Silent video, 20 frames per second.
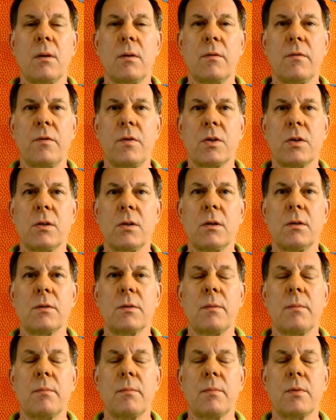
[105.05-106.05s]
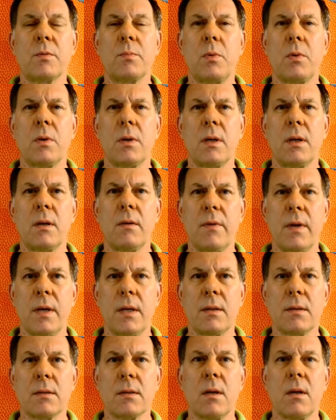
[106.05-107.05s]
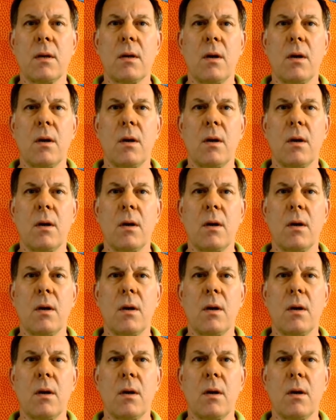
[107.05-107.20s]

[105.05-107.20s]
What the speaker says: official sporting events,